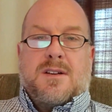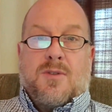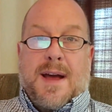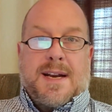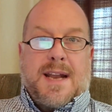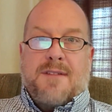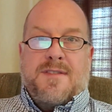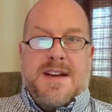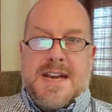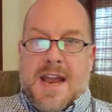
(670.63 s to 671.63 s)
Granted,
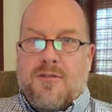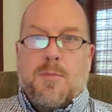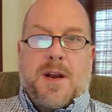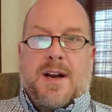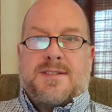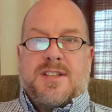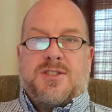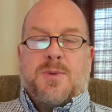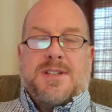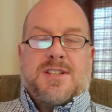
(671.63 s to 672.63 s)
I've never been in a
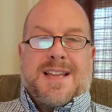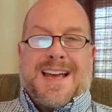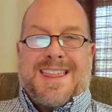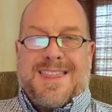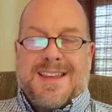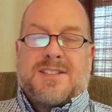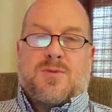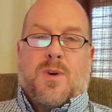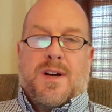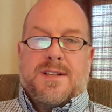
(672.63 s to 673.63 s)
situation like this
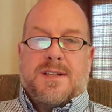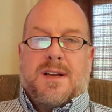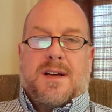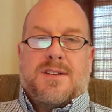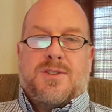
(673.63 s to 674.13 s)
one,